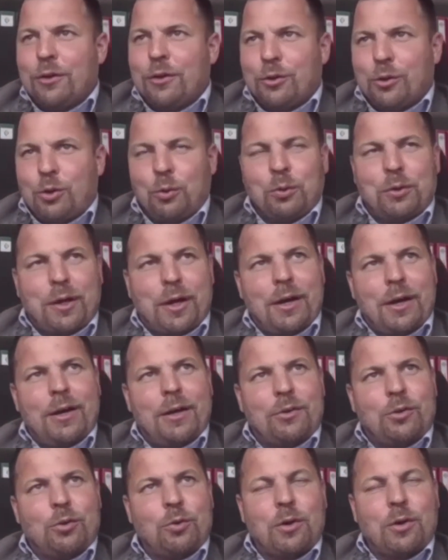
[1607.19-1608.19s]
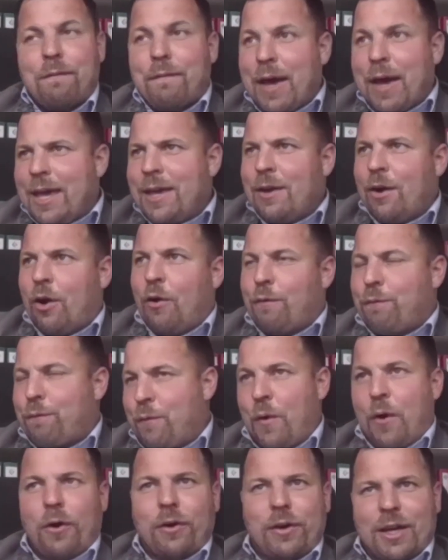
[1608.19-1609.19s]
to the way of
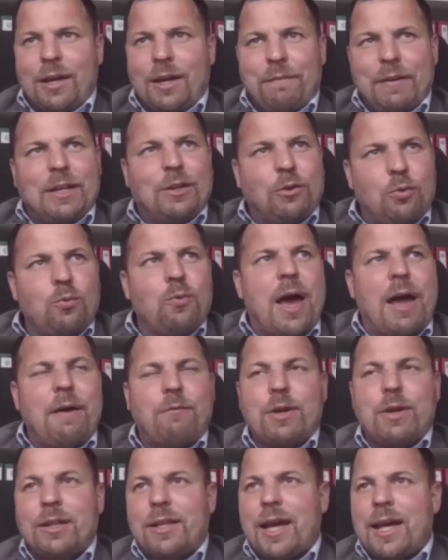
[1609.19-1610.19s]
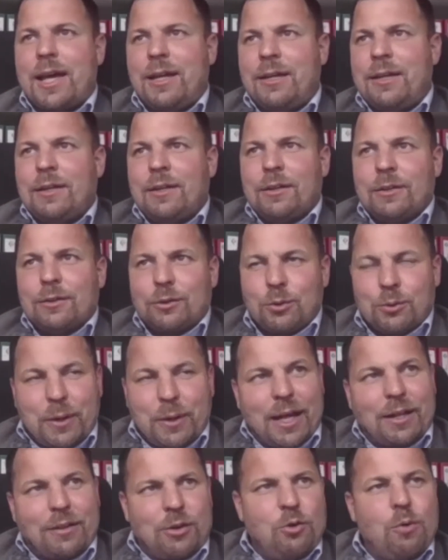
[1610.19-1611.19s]
working we do every day, to
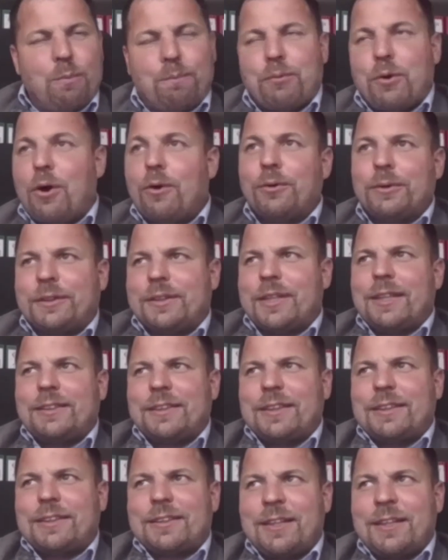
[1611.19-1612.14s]
get new processes.